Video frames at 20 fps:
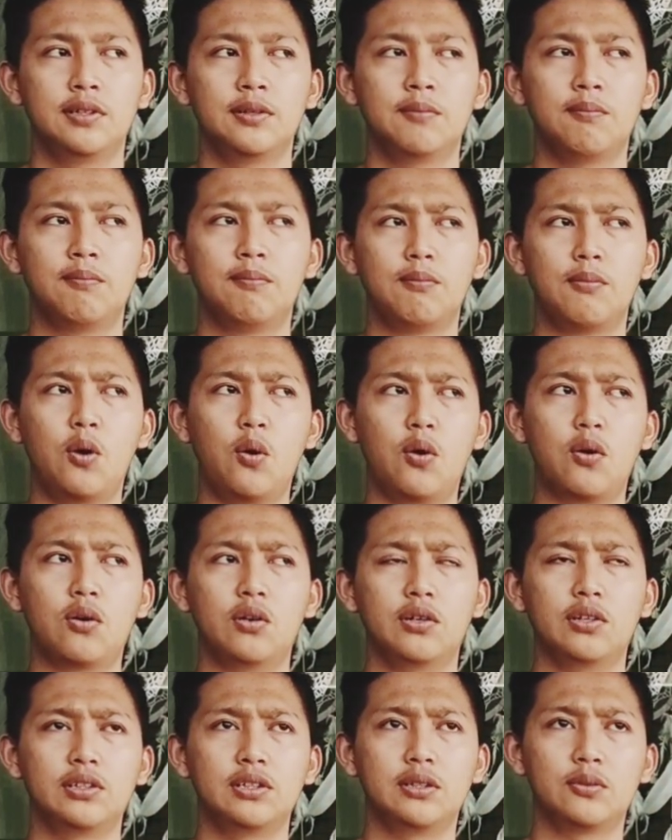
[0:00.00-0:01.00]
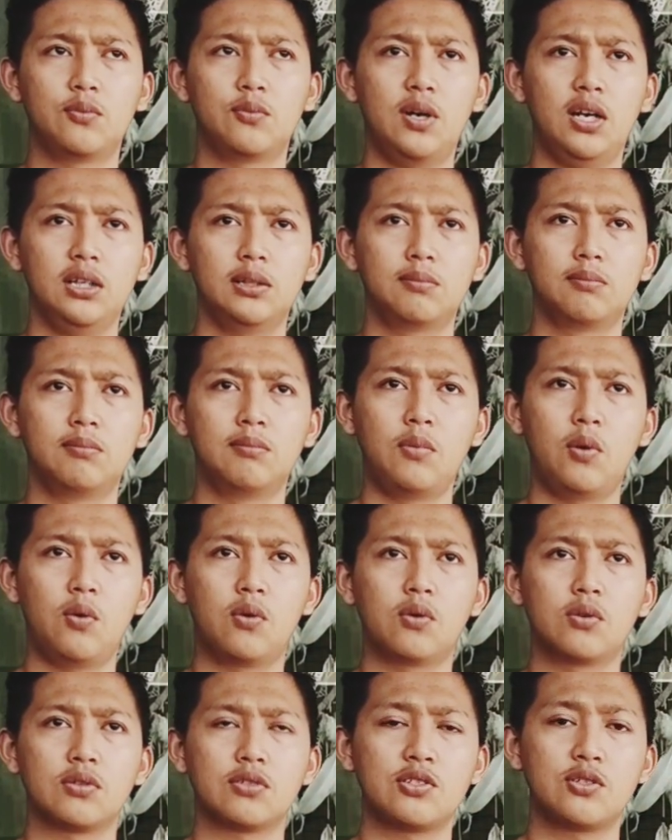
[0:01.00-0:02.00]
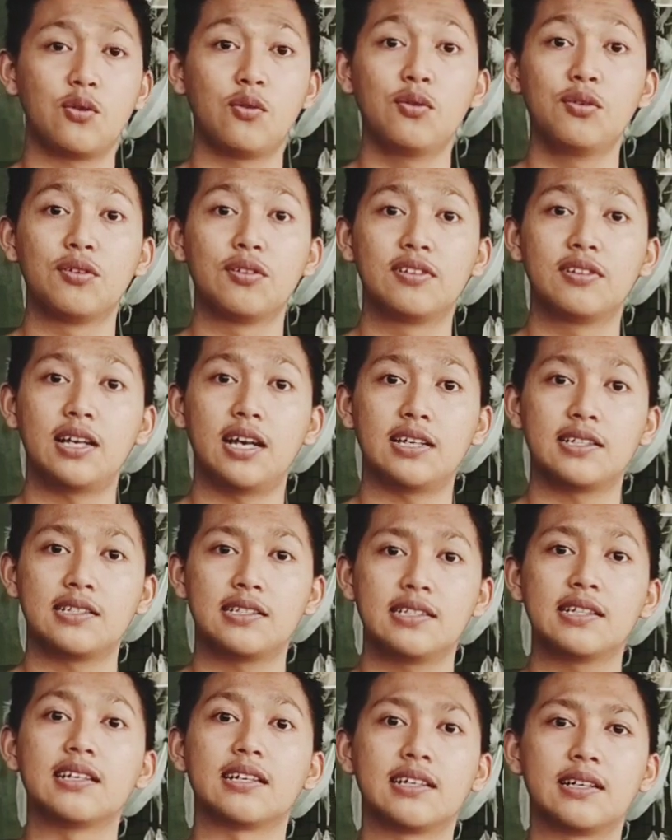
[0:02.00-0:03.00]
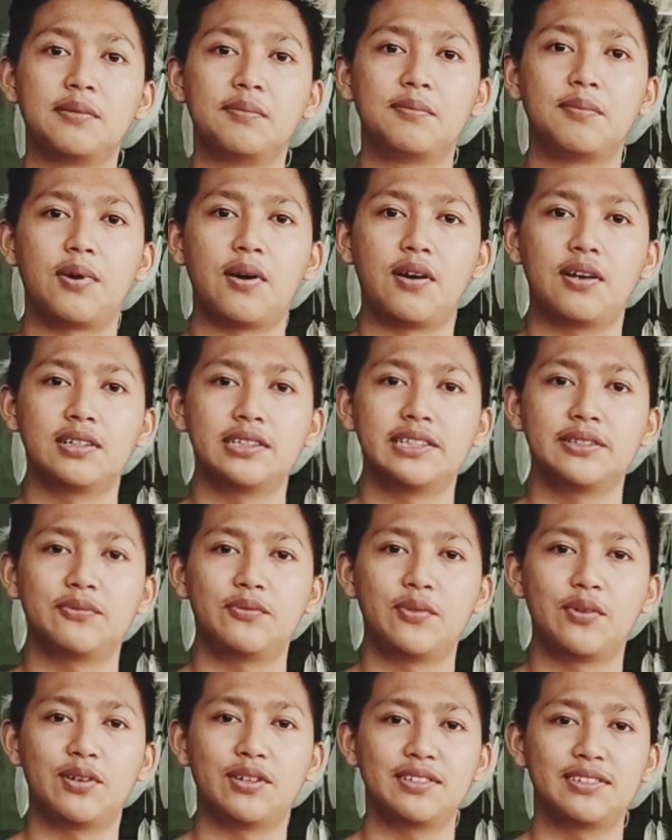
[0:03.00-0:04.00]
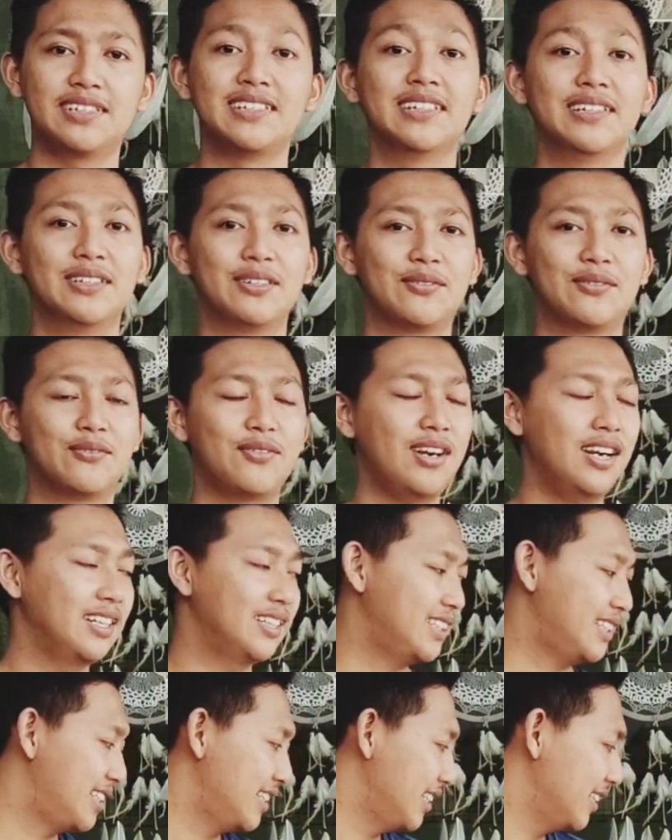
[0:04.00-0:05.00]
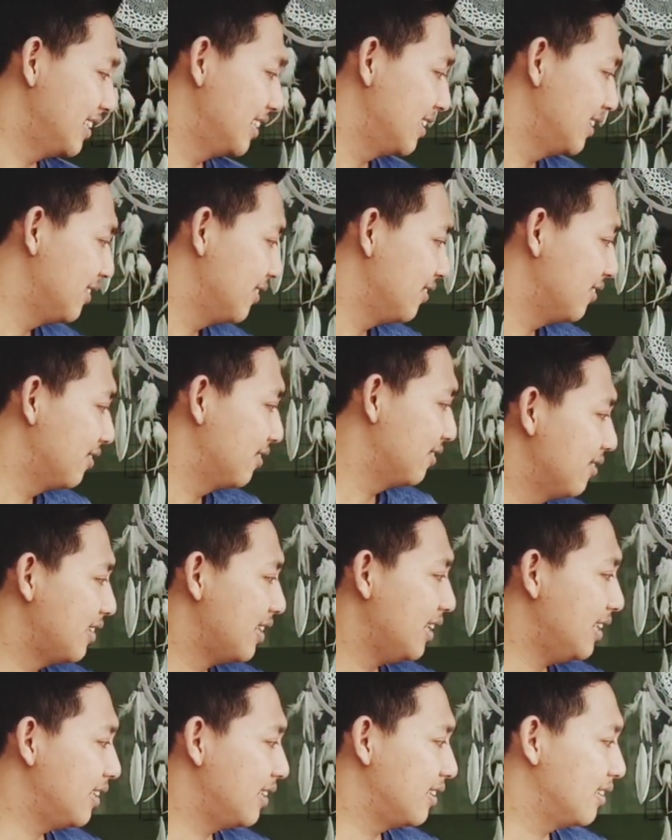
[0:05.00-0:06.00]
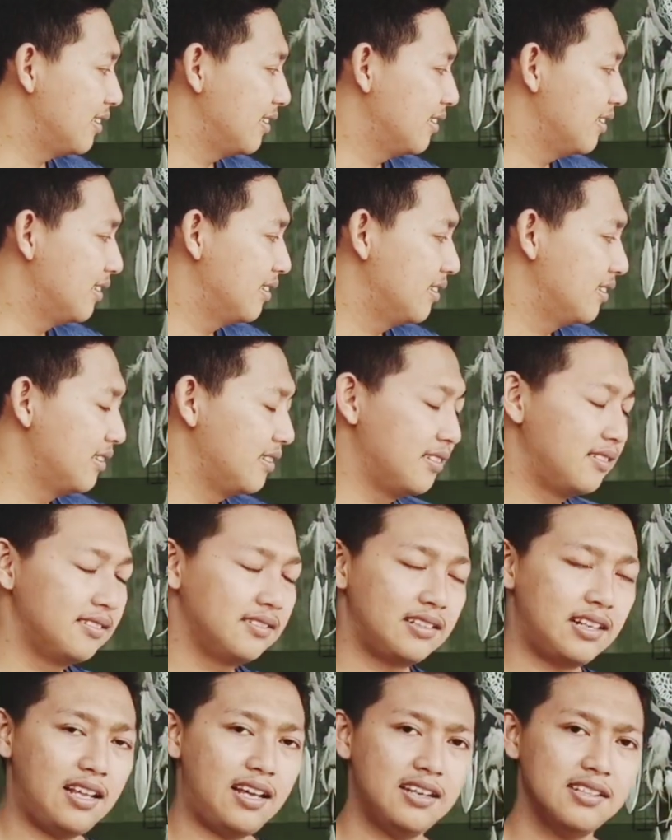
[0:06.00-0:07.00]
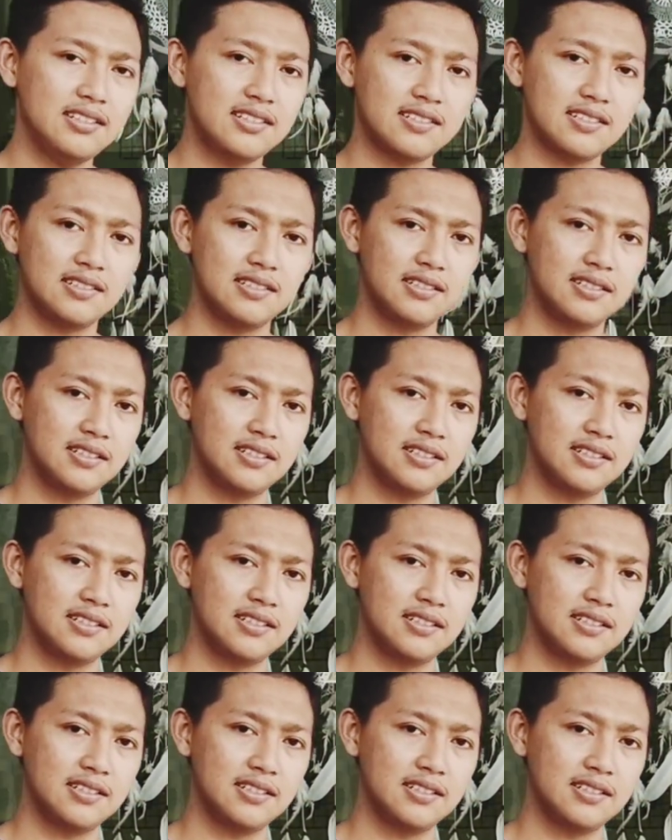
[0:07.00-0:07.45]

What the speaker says: More. The word more. So that's a comparative word. Right. Okay. The last.